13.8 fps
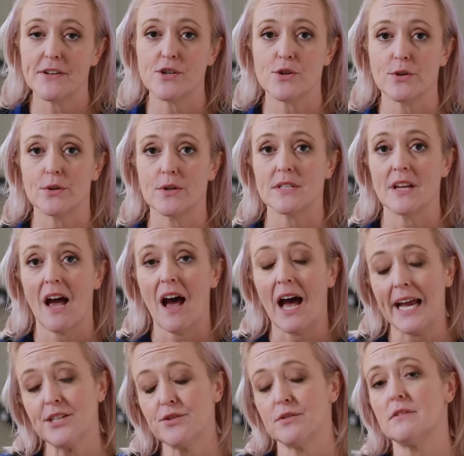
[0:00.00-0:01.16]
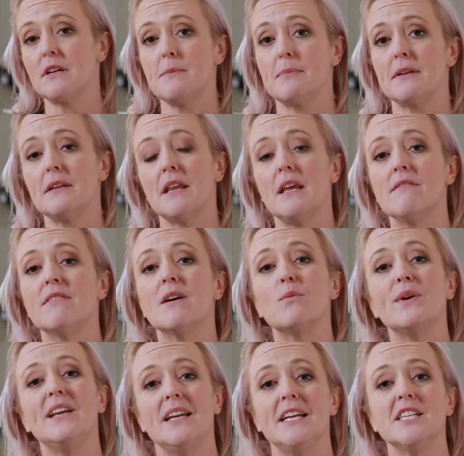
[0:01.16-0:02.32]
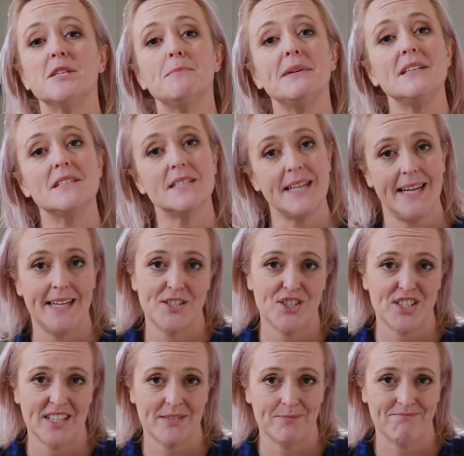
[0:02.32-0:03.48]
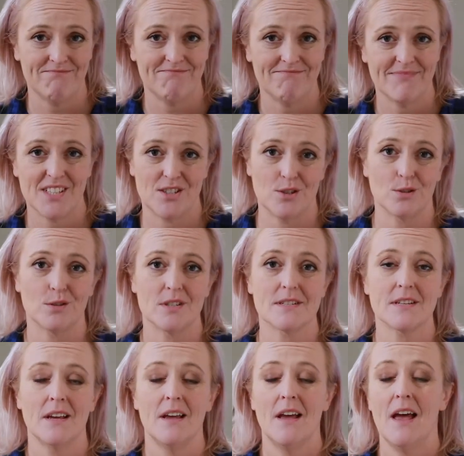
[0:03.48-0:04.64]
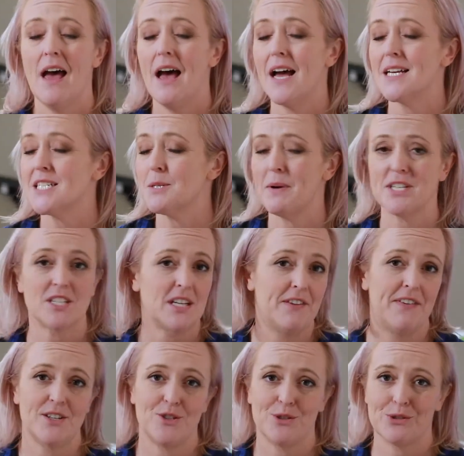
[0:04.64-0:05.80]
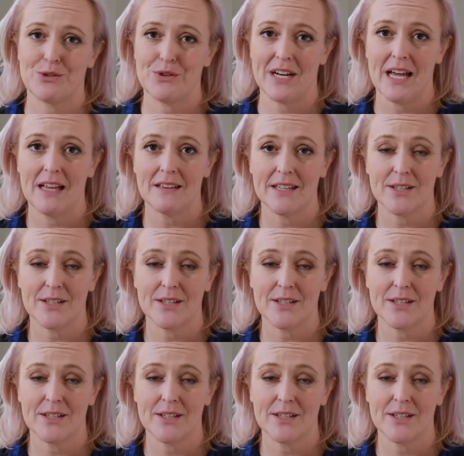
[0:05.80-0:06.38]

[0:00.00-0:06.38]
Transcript: for chores, I truly believe that we need to be teaching the chores, especially if our children are